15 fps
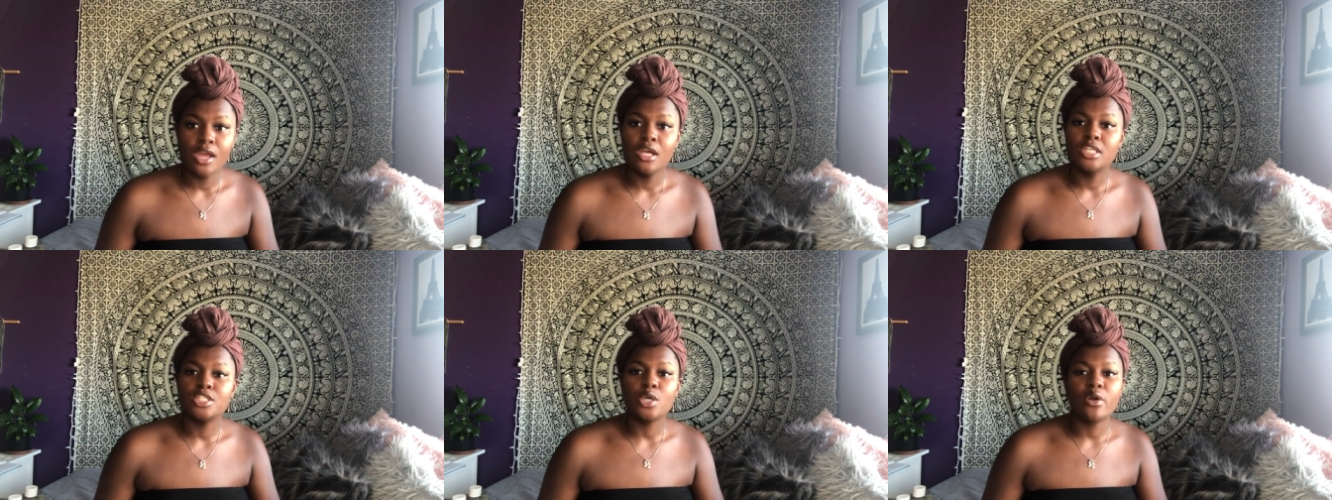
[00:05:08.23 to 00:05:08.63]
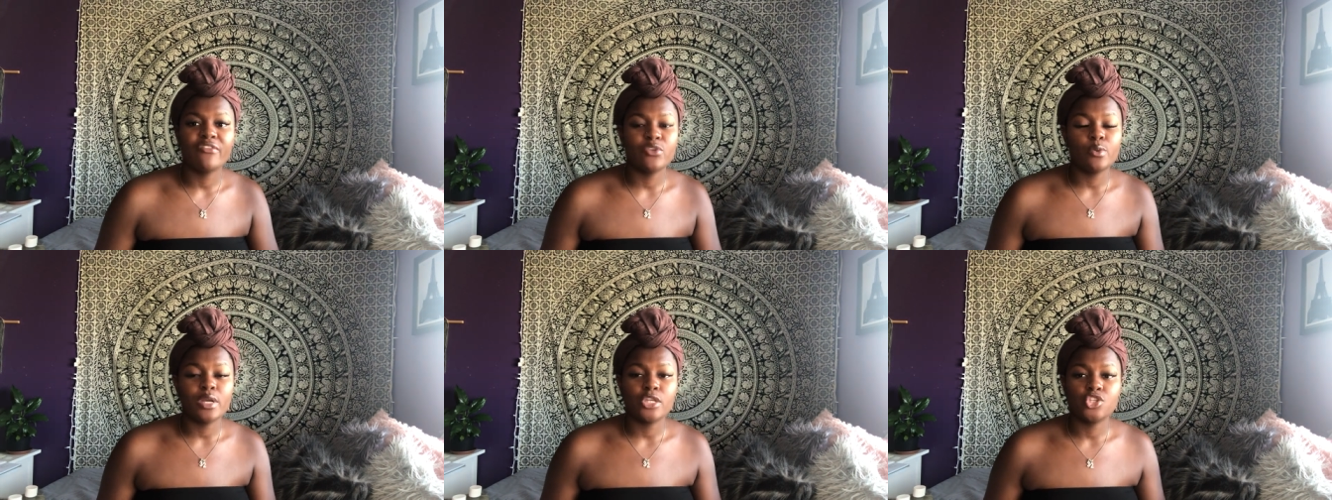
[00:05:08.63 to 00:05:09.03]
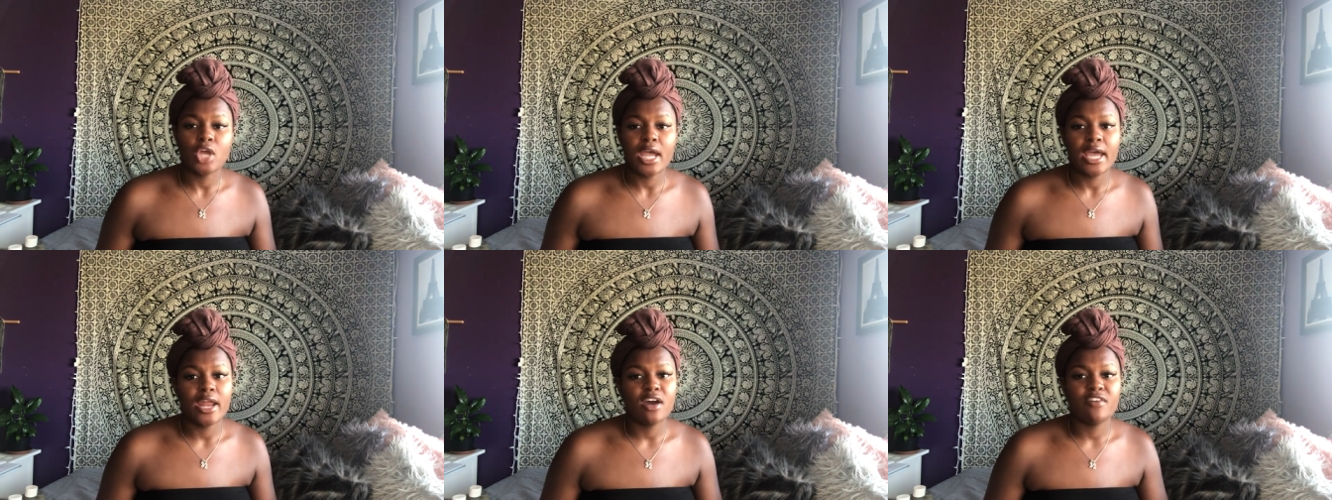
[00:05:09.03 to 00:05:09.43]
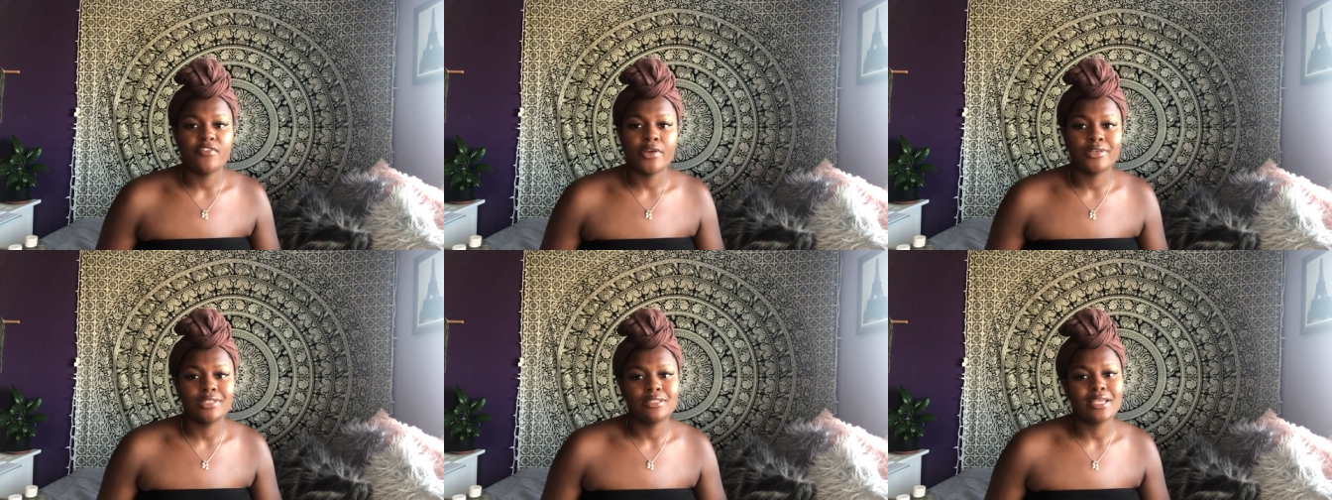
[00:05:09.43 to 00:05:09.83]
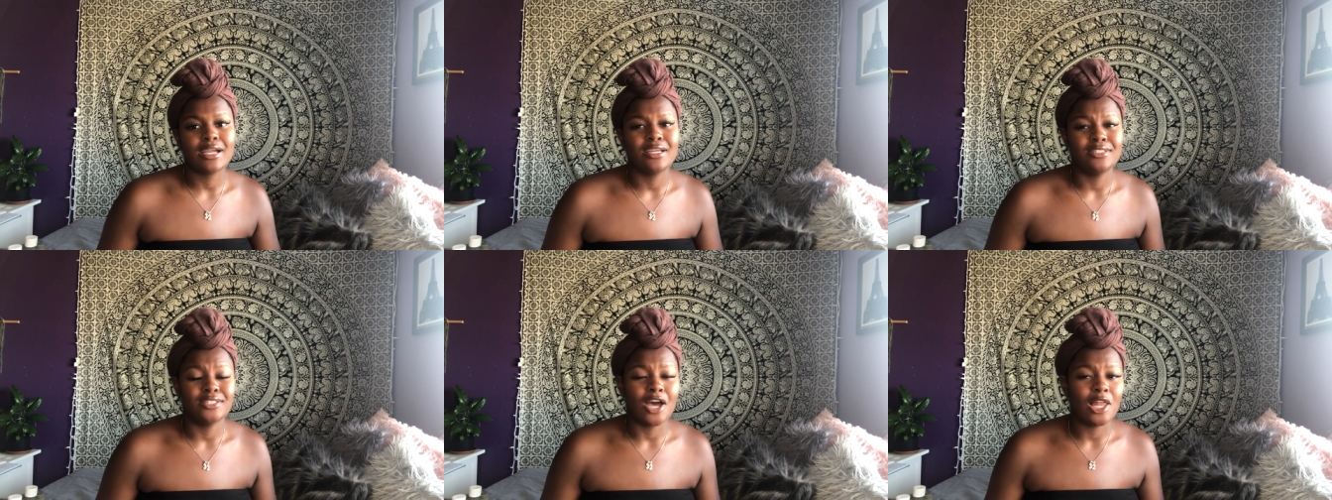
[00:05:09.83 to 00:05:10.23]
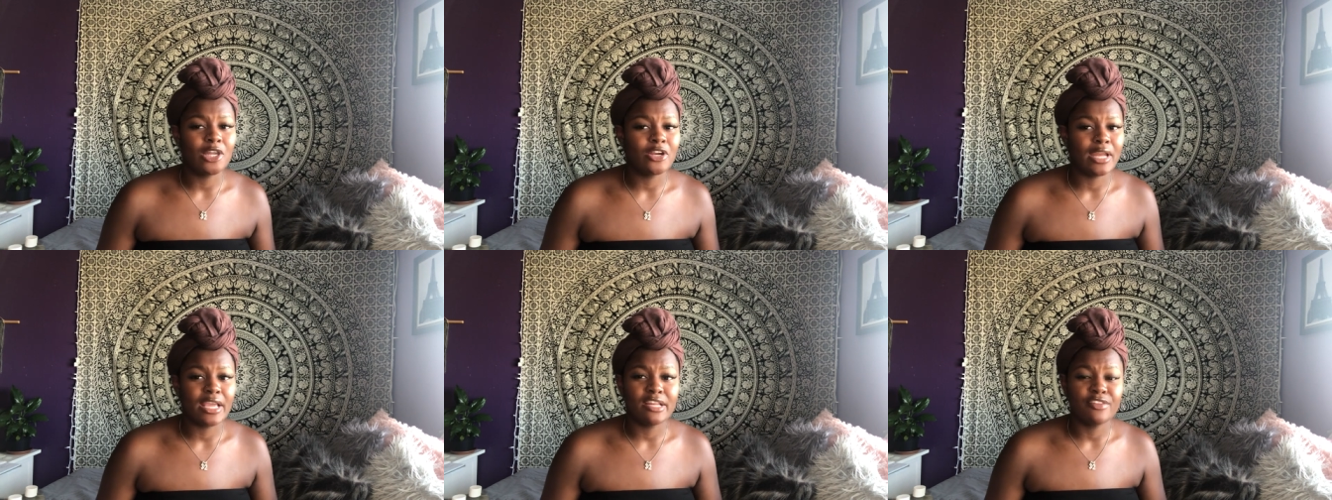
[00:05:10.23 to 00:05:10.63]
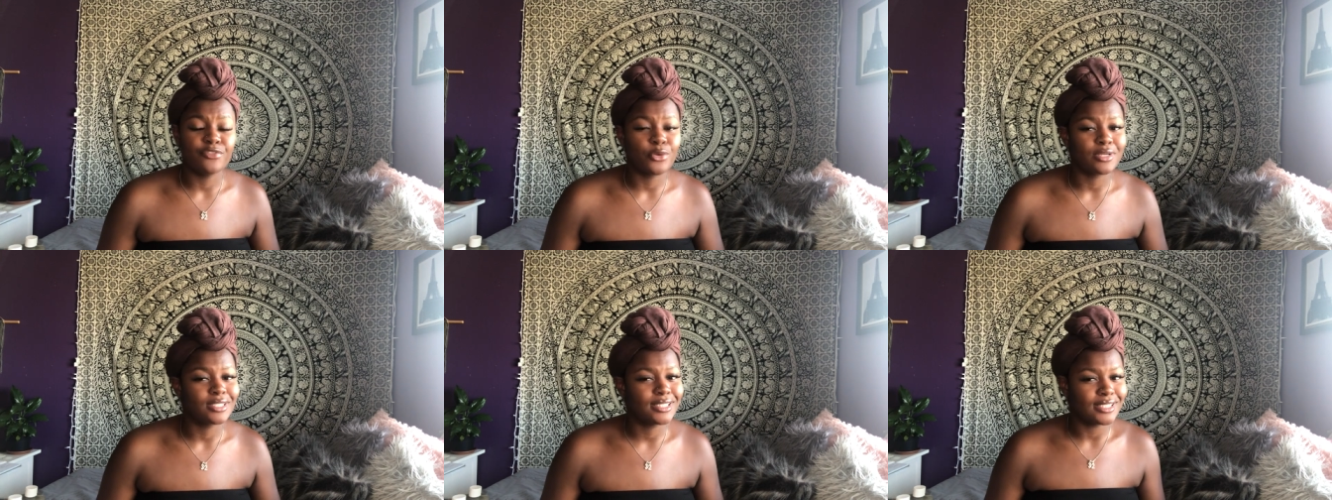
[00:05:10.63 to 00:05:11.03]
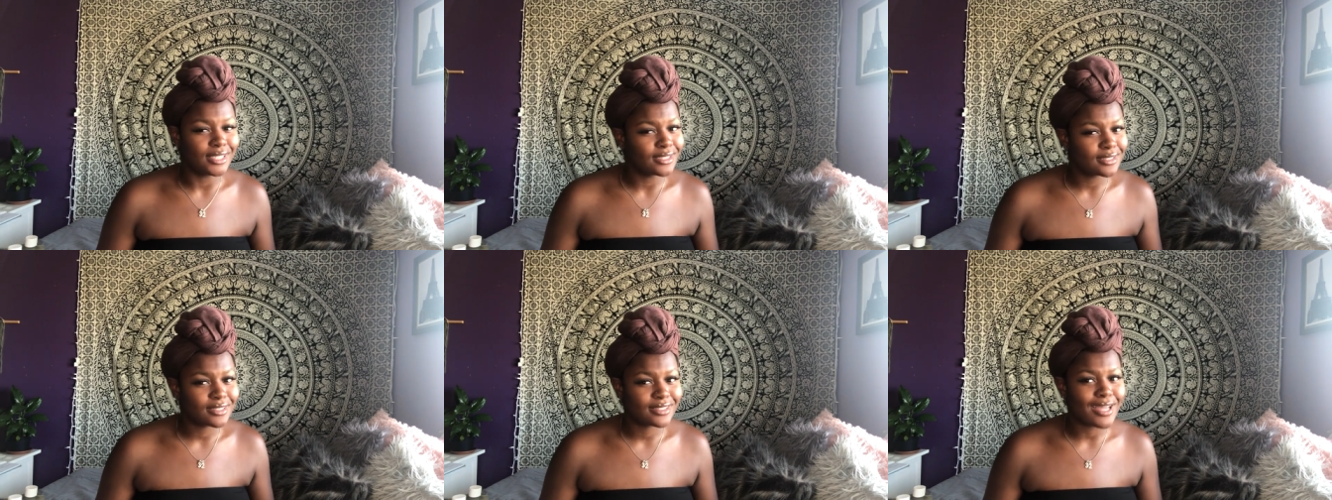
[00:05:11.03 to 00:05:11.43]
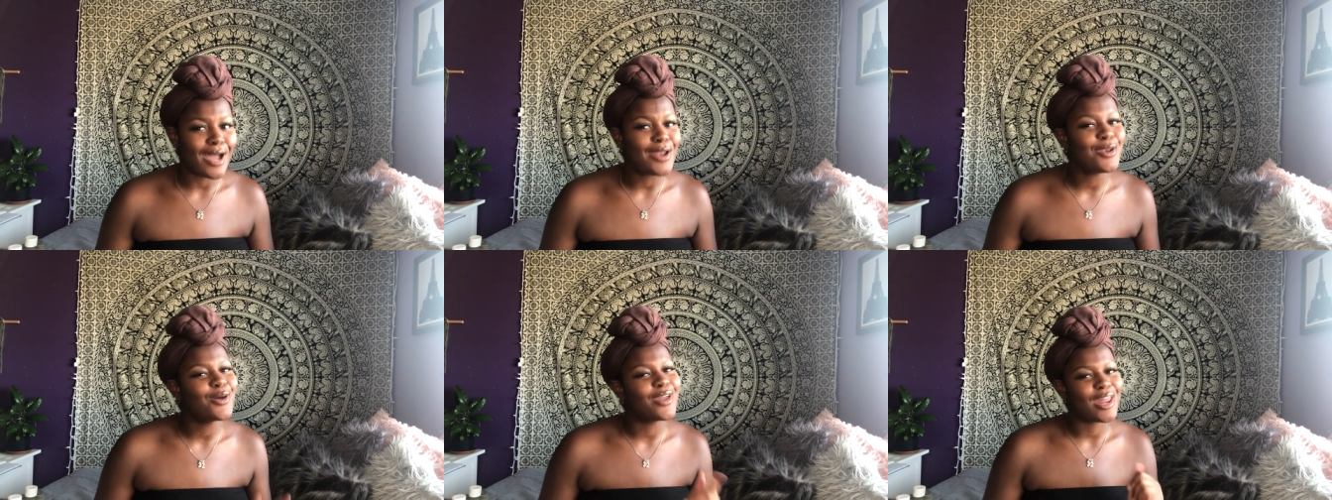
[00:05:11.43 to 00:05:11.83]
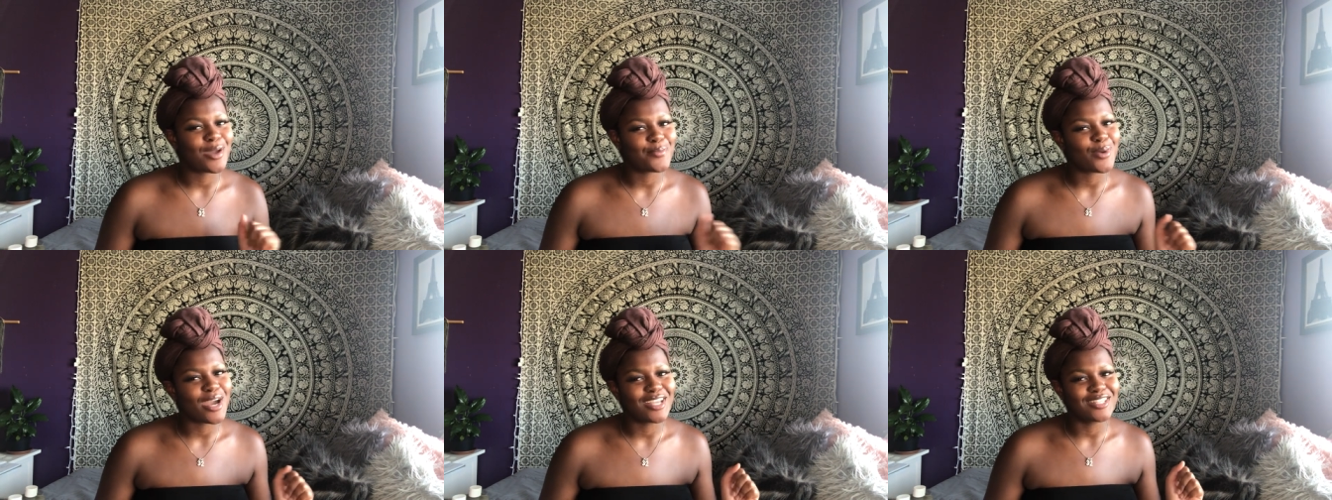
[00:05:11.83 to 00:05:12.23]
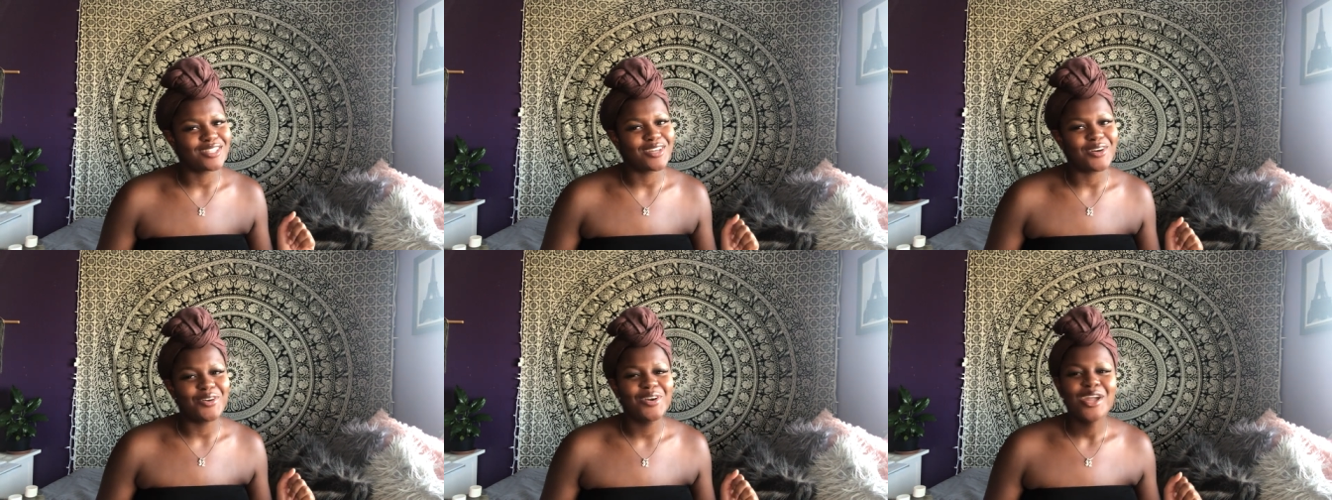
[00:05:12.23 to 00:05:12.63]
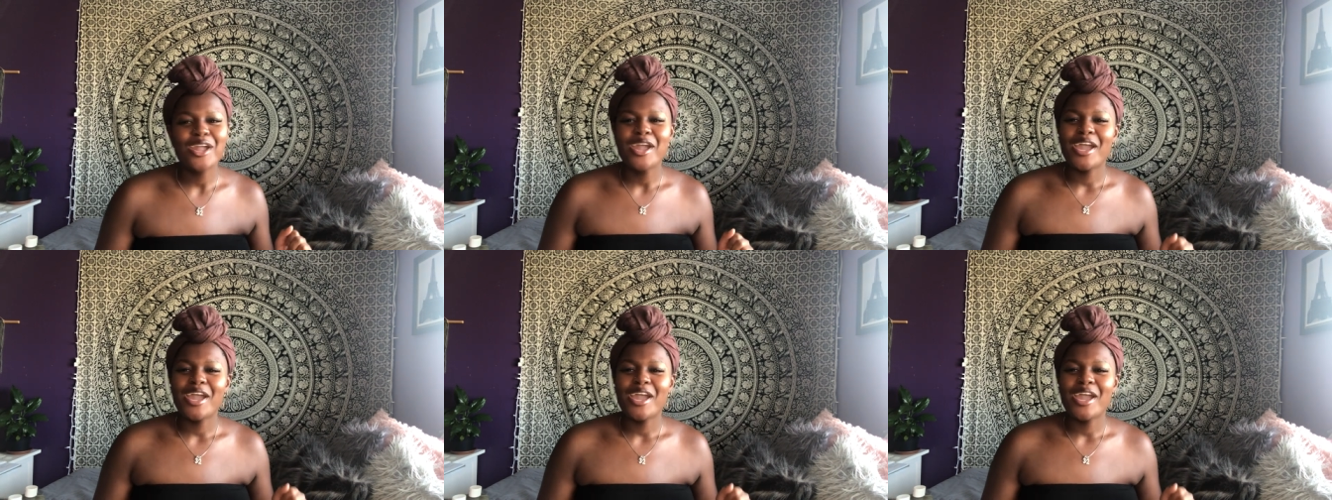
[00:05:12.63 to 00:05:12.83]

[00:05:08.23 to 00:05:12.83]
So if you want to try it out first, it's like $1.84. I know that price though.